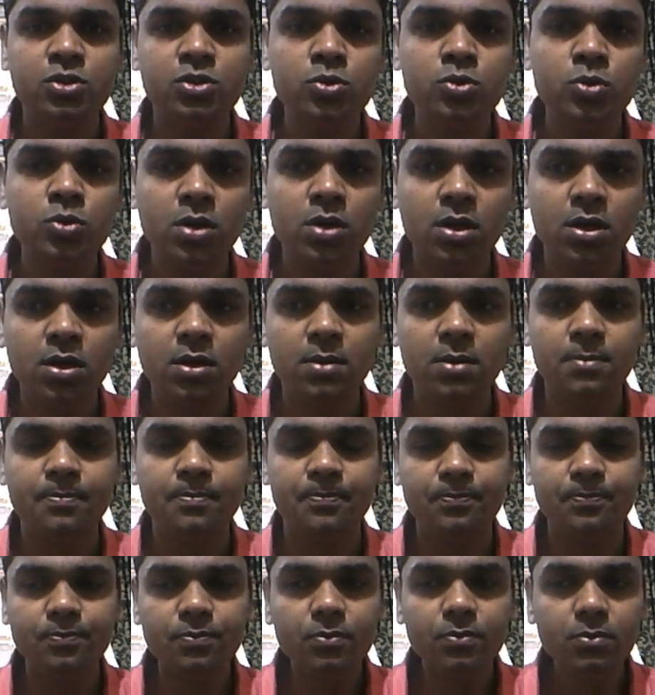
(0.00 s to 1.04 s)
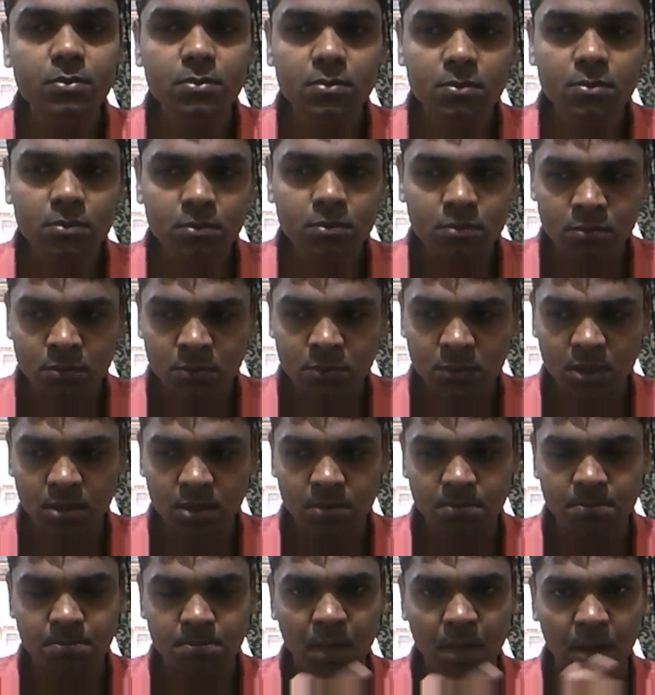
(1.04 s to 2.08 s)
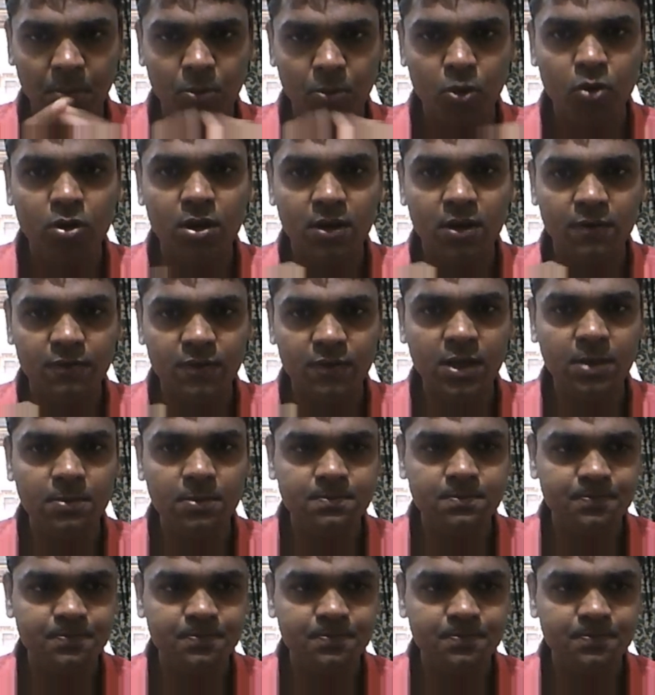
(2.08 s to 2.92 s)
do a mammography,